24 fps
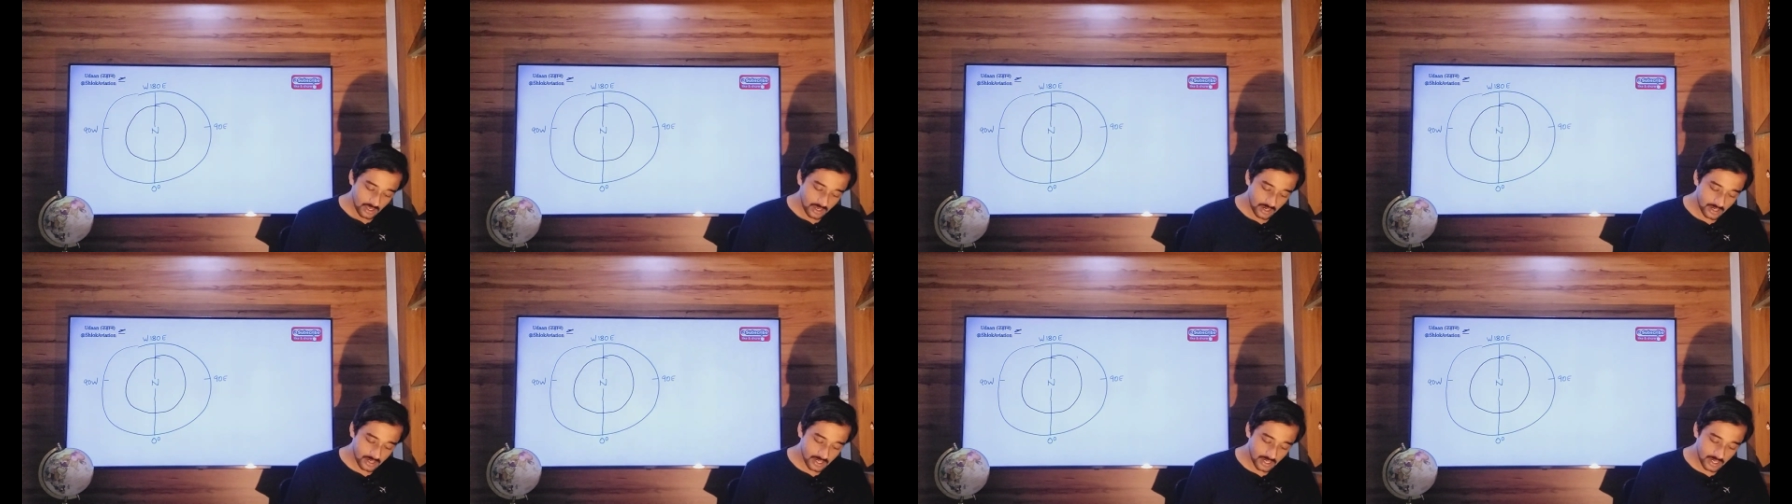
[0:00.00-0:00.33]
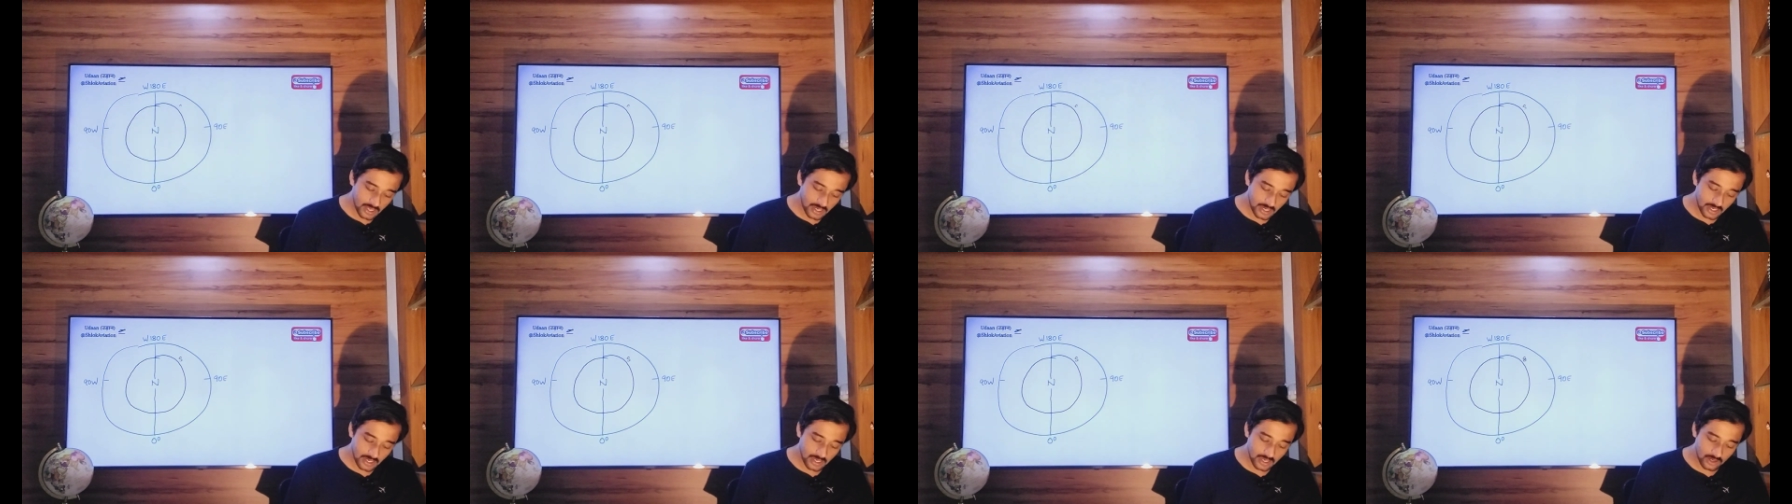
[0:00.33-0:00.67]
80
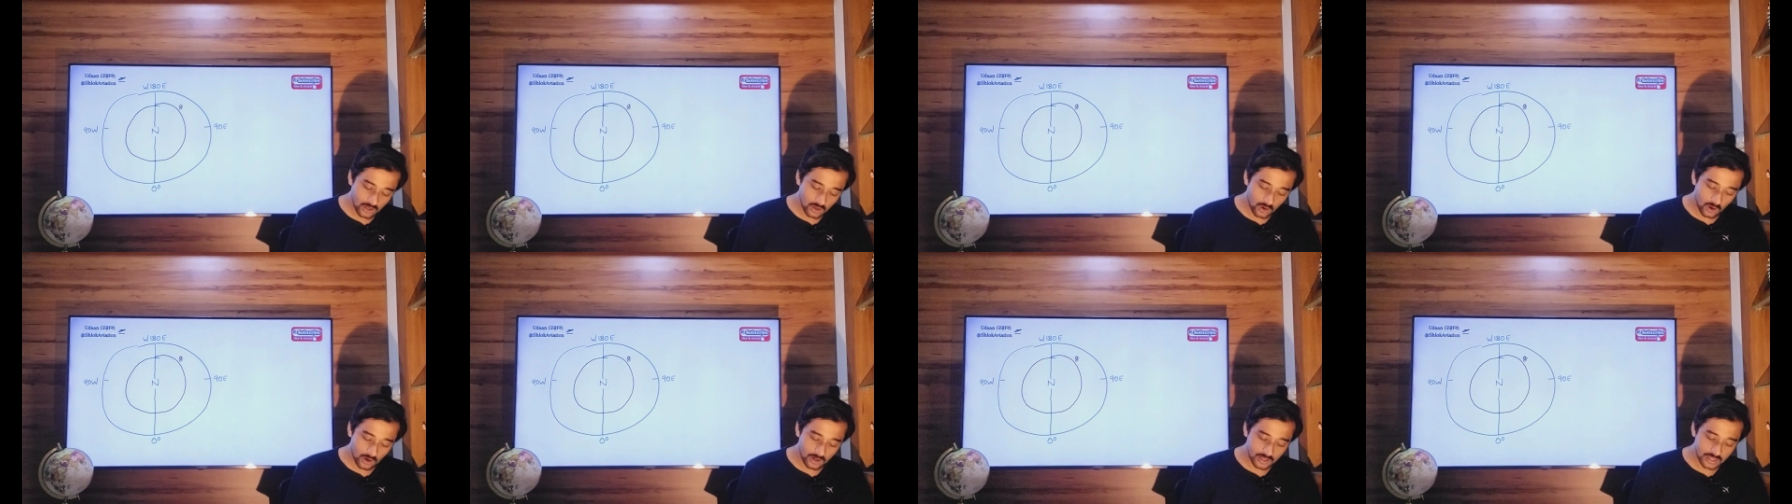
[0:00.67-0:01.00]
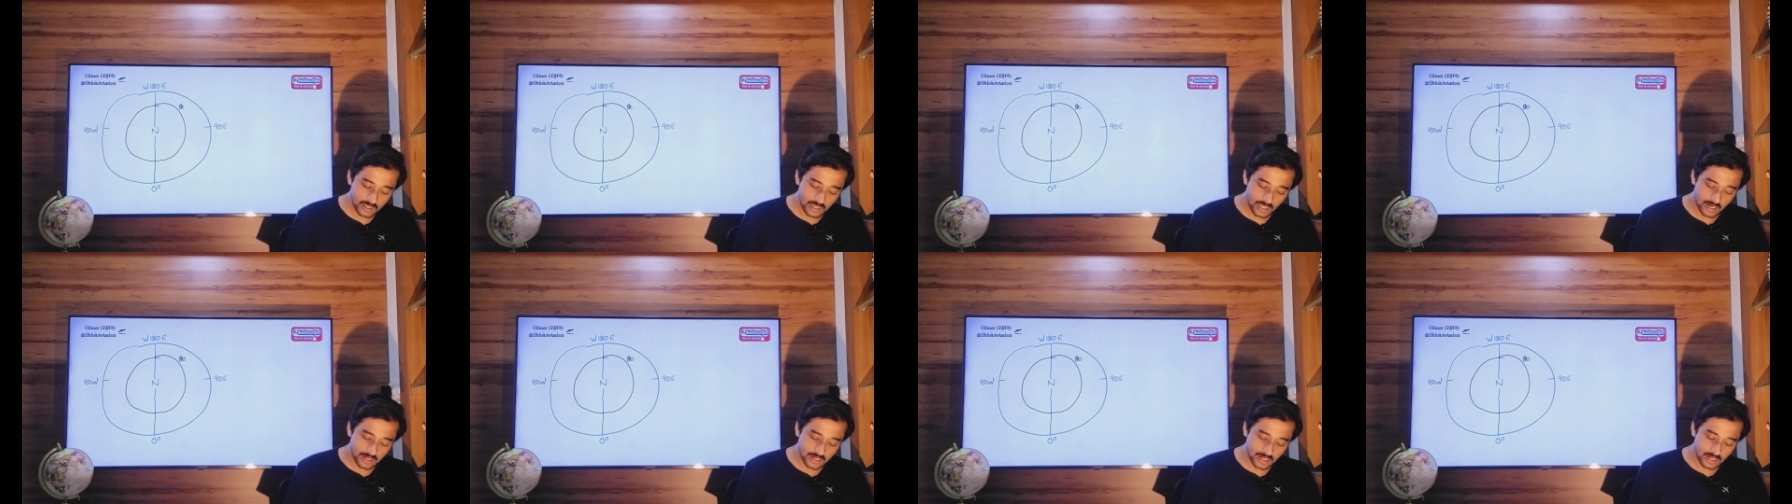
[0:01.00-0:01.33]
degree north
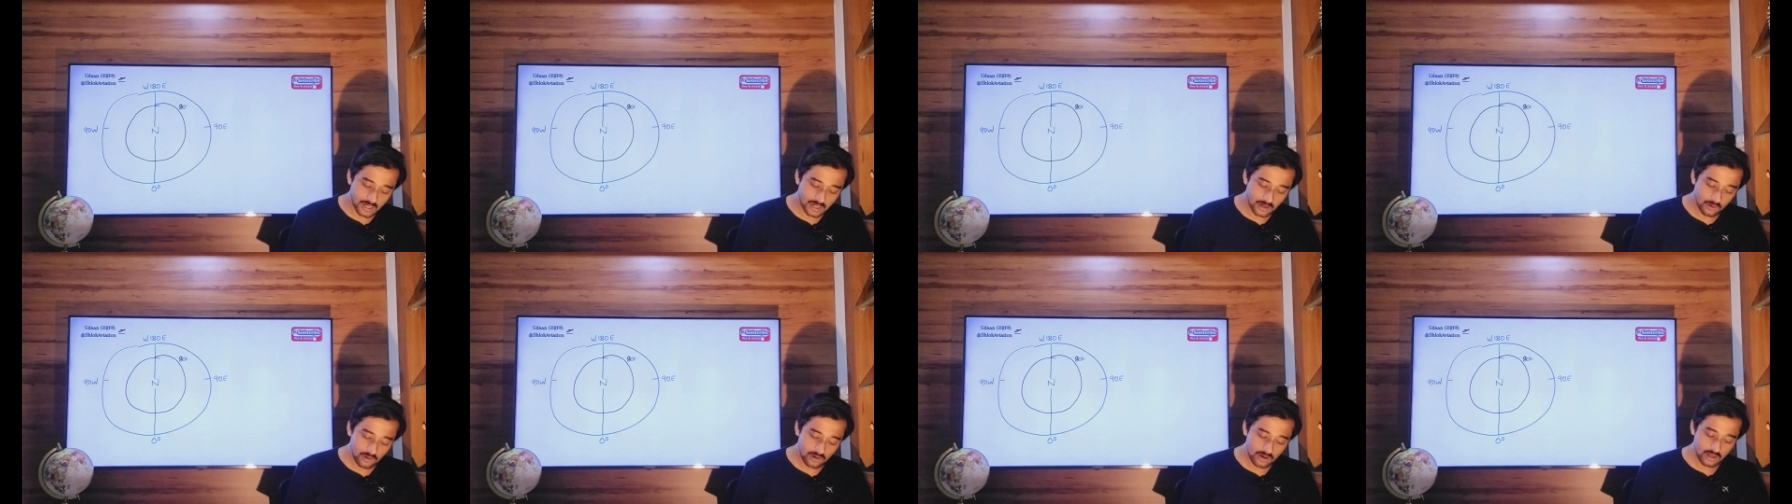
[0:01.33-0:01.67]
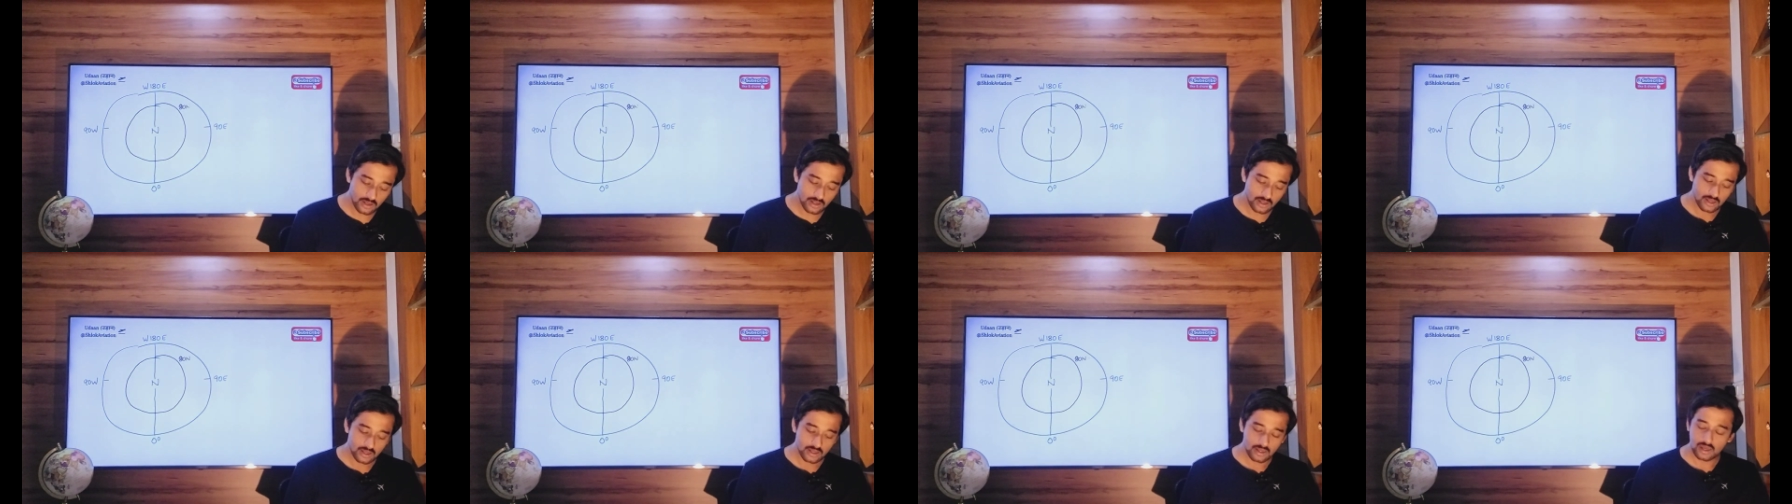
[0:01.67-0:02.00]
latitude,
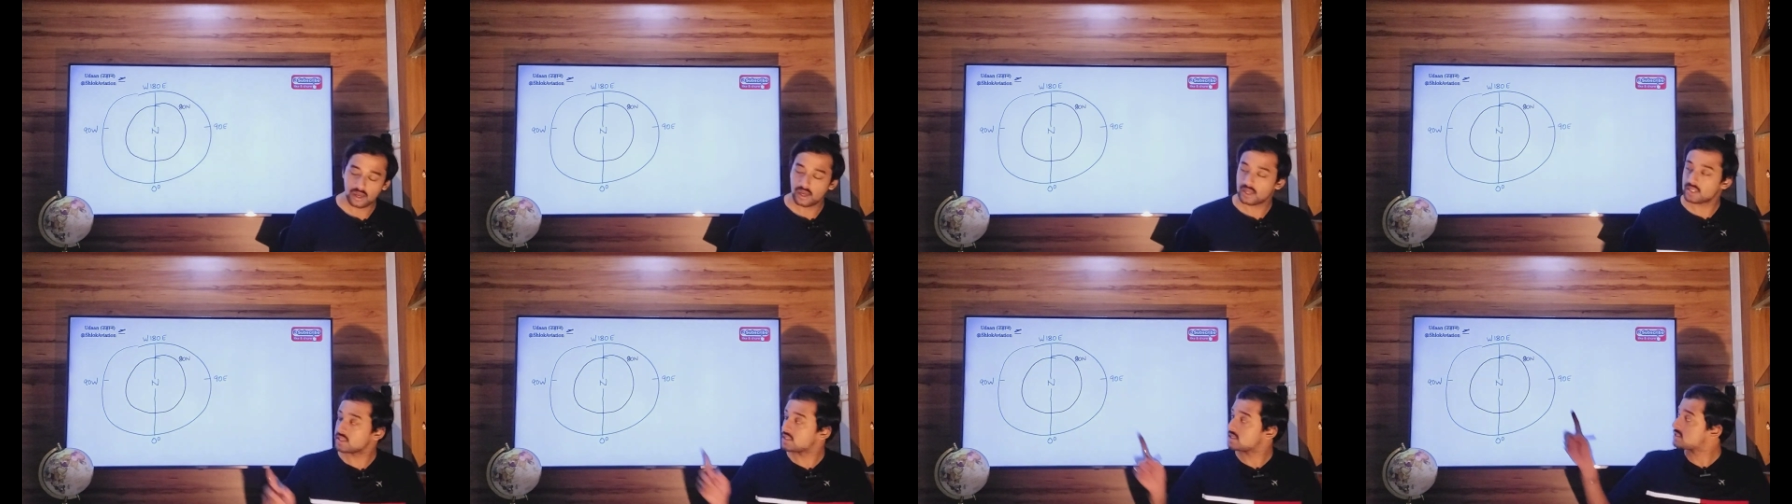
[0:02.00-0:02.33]
and